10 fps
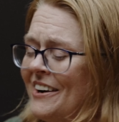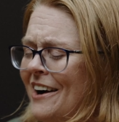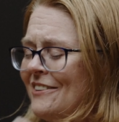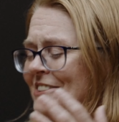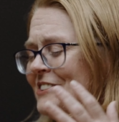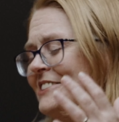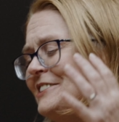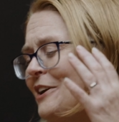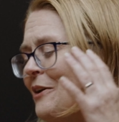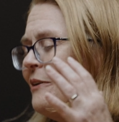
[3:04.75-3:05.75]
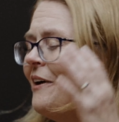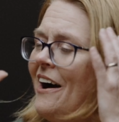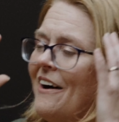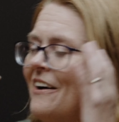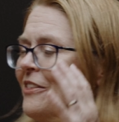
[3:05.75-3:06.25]
And I was just so,
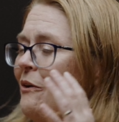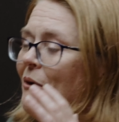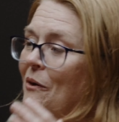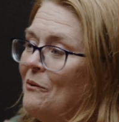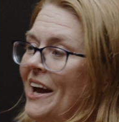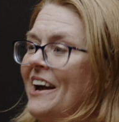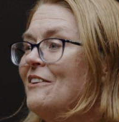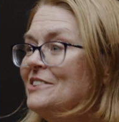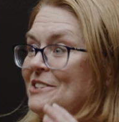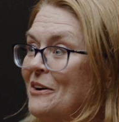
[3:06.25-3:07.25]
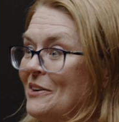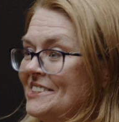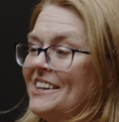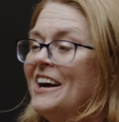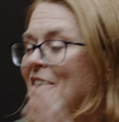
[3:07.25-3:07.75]
the whole week I was so
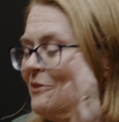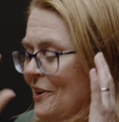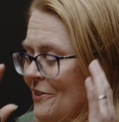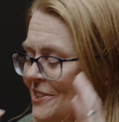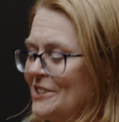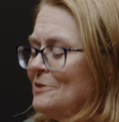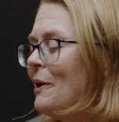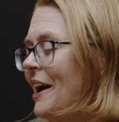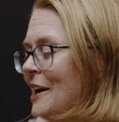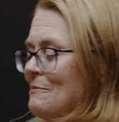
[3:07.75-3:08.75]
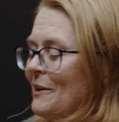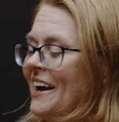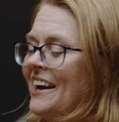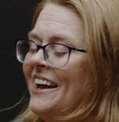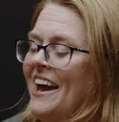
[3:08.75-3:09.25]
excited, and we were just praying and
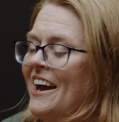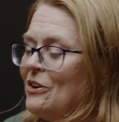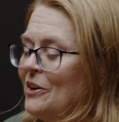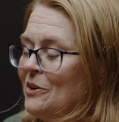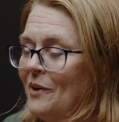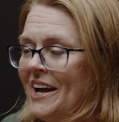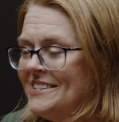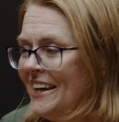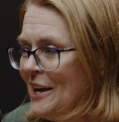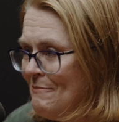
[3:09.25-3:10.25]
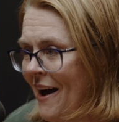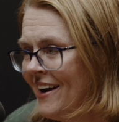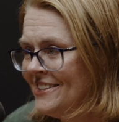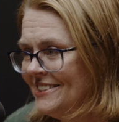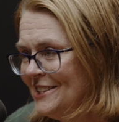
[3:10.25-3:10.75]
praying. Couldn't wait to get
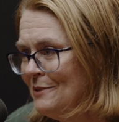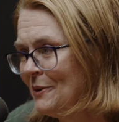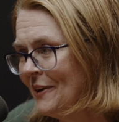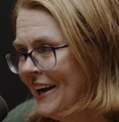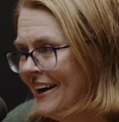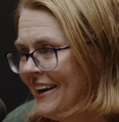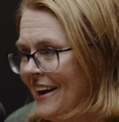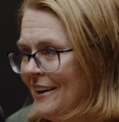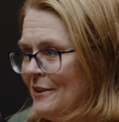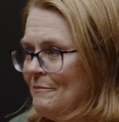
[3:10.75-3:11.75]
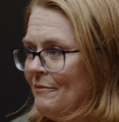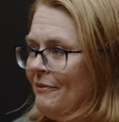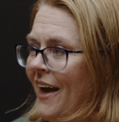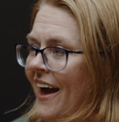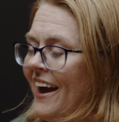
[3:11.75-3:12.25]
back to see Maria again.
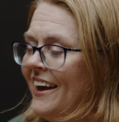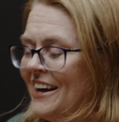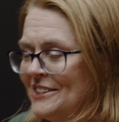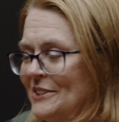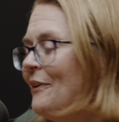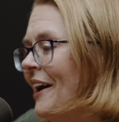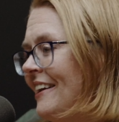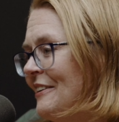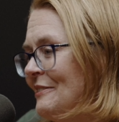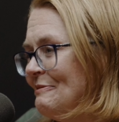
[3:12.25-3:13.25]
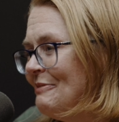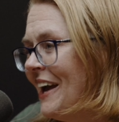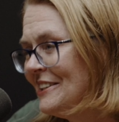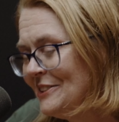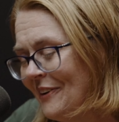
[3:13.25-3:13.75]
And guess what?
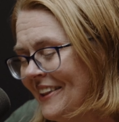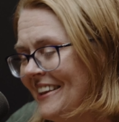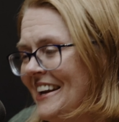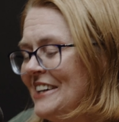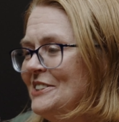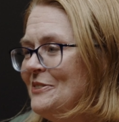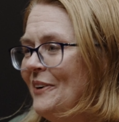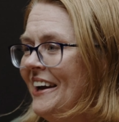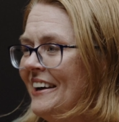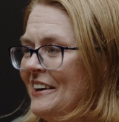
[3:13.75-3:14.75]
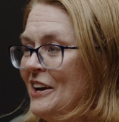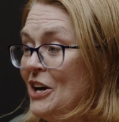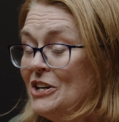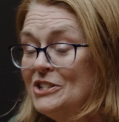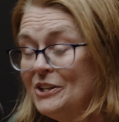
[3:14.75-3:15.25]
The next week
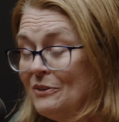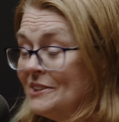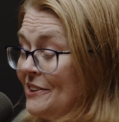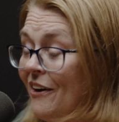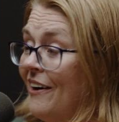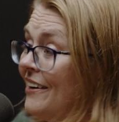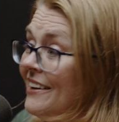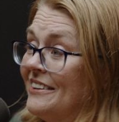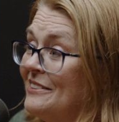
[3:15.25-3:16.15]
she was gone.